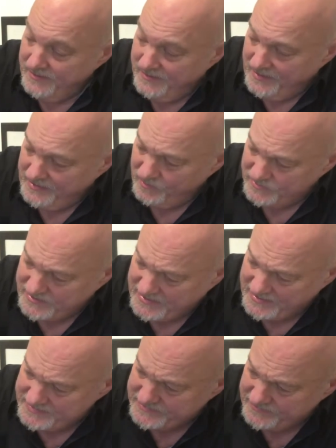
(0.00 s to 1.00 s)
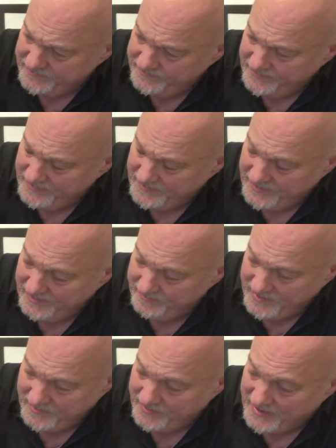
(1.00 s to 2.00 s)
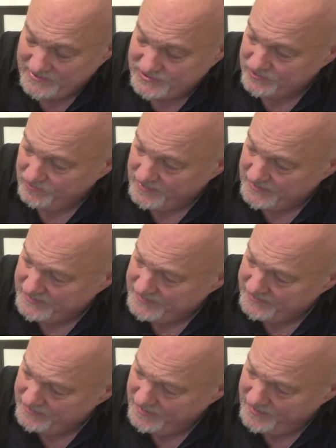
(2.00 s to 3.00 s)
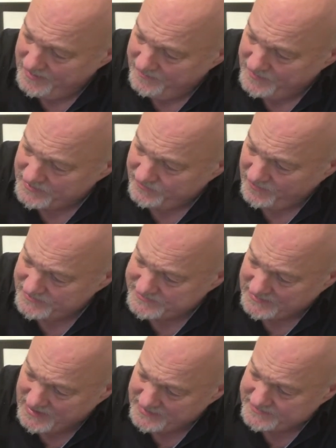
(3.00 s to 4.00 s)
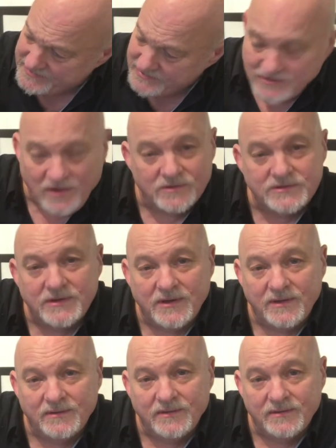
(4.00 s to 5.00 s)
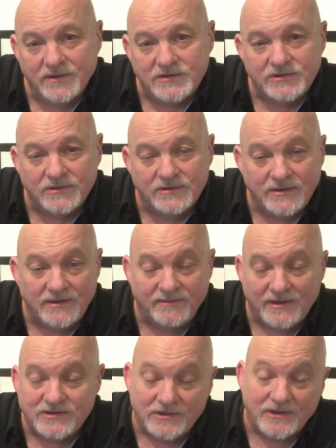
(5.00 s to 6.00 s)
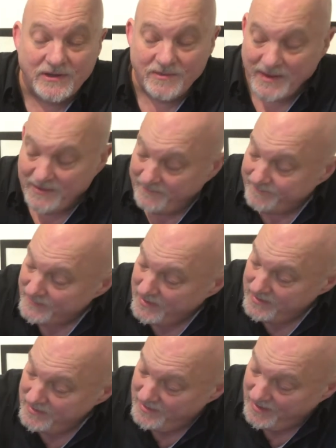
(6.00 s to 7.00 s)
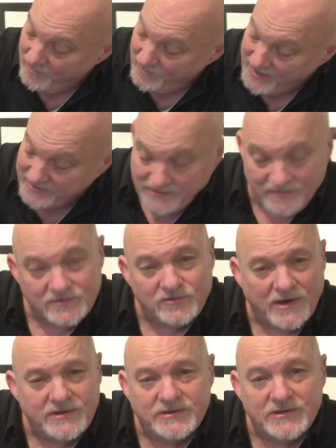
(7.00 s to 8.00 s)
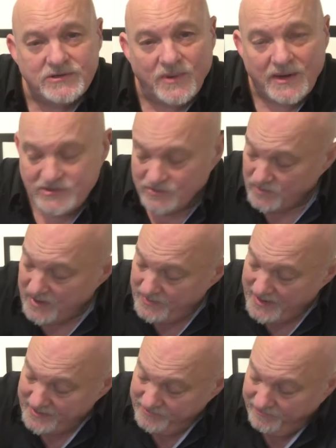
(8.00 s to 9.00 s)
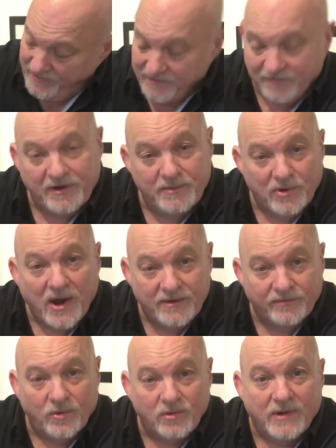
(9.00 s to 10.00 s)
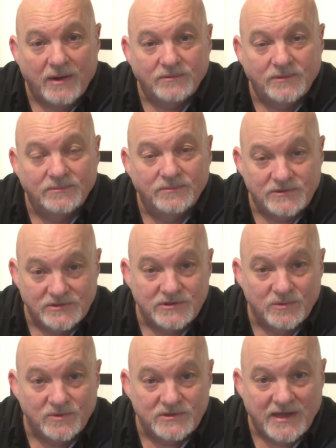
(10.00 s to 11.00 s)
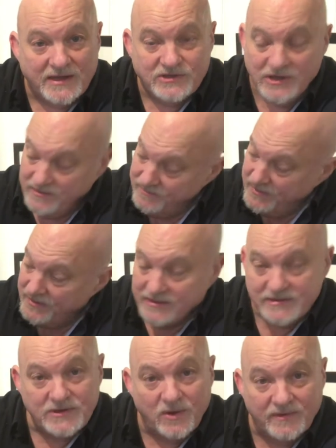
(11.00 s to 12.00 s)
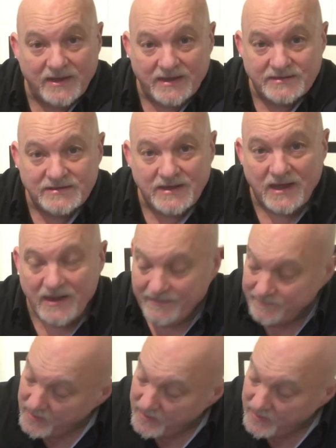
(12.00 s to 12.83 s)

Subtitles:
And it was a case of being patient, really. As far as the lighting's concerned, the sun did eventually come out. And we had a strange situation where we had a very, very bright foreground, which the sun was catching, and this overcast sky.